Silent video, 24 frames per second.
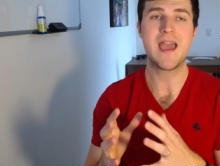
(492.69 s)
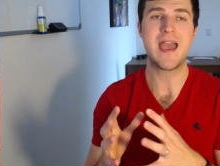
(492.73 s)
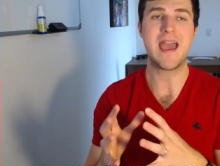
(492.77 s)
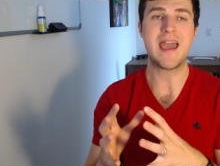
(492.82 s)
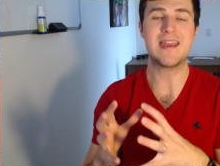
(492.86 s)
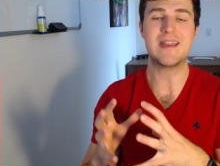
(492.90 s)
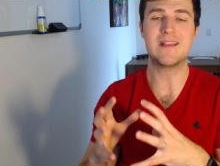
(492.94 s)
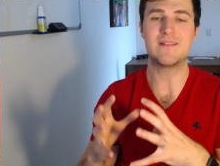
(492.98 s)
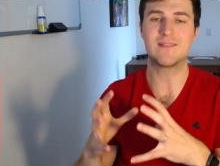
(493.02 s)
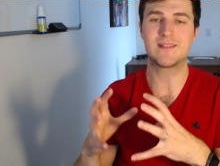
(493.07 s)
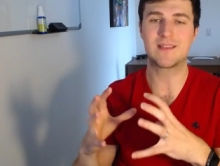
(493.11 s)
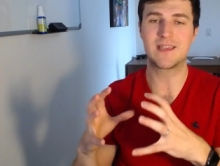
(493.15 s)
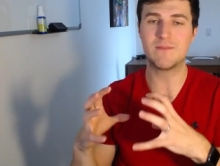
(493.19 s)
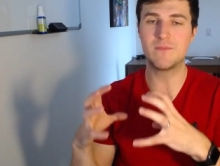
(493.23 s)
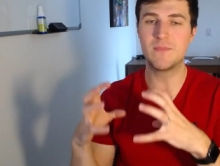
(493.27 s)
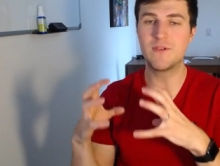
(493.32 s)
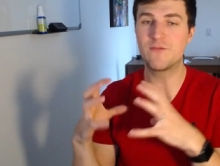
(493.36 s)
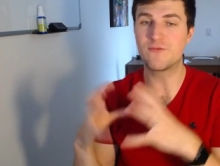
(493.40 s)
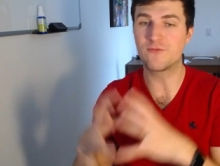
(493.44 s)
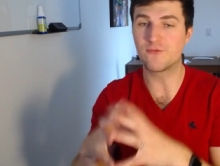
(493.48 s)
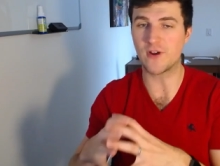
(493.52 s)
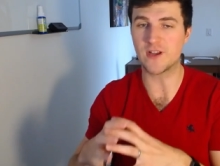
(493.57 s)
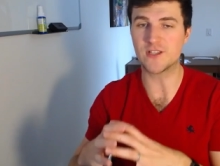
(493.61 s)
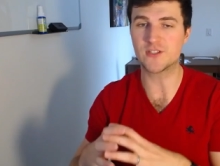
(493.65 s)
And it can be
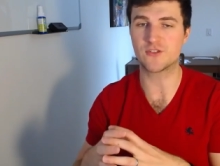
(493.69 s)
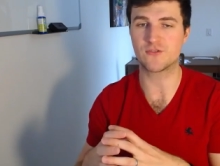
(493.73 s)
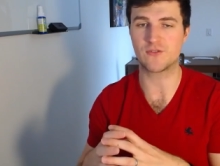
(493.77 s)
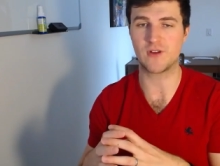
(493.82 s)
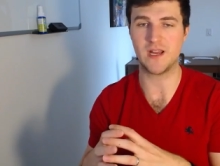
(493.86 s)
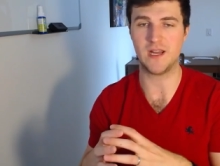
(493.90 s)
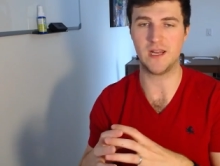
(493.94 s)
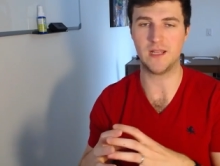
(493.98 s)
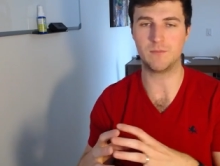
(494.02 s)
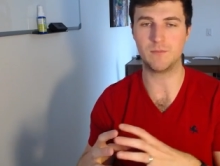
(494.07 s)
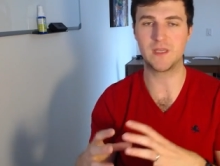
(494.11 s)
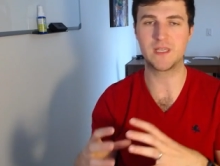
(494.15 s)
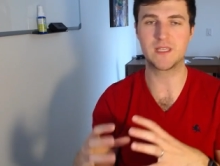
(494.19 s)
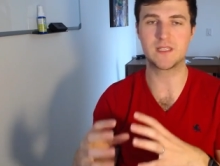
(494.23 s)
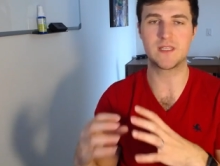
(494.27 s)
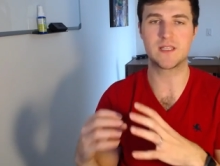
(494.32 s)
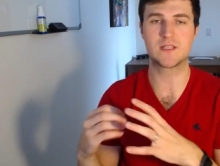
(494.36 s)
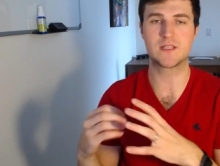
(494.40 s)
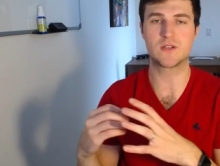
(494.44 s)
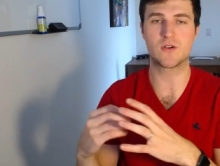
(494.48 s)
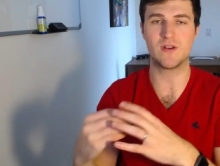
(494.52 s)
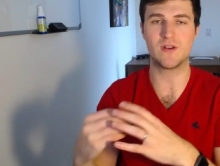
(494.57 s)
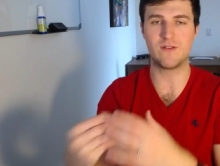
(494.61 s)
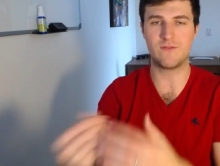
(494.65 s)
frustrating because
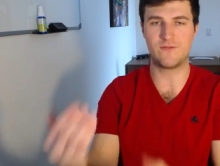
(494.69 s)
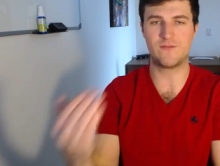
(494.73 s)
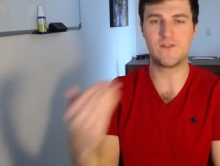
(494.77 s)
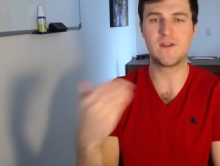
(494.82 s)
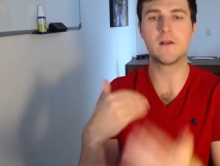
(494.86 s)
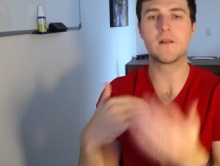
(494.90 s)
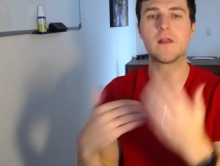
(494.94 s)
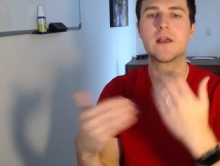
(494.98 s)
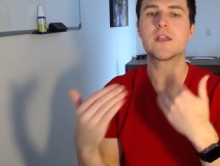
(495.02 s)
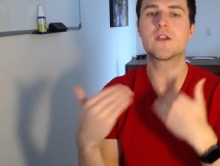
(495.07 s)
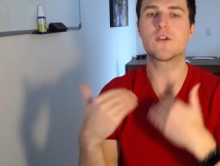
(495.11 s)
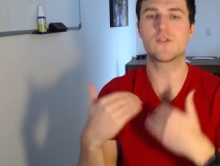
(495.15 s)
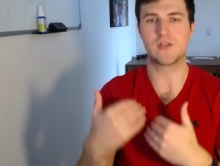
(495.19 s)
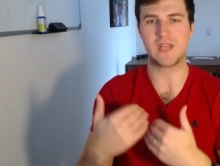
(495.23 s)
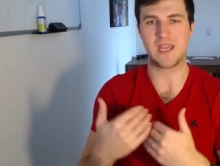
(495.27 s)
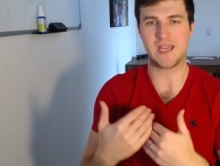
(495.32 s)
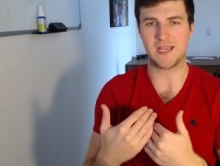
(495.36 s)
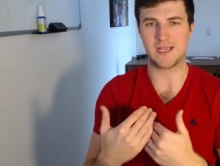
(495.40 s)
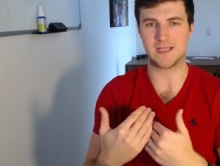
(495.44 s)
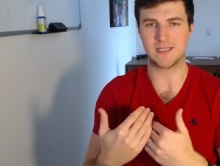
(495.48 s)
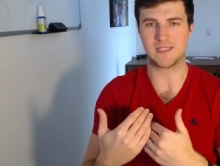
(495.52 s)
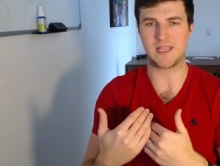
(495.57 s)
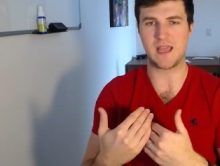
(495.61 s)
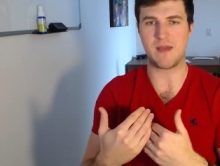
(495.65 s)
it's going to feel like you're
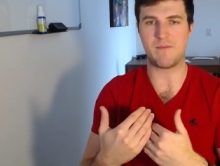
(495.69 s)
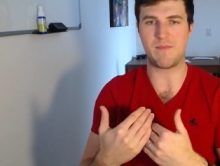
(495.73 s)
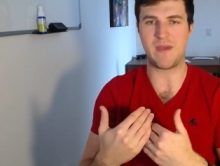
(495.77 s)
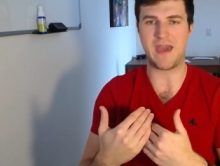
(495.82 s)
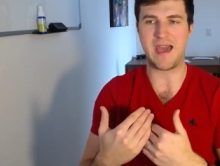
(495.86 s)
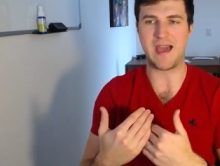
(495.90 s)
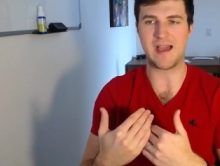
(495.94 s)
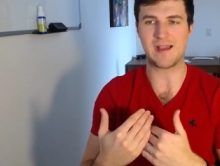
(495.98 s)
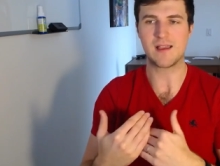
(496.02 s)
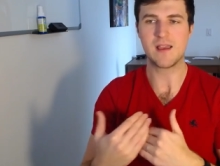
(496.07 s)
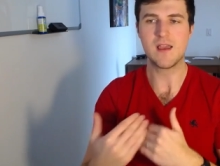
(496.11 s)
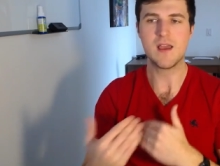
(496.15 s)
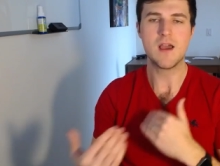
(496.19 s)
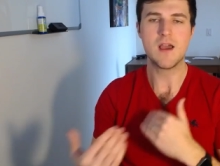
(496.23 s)
taking a step back.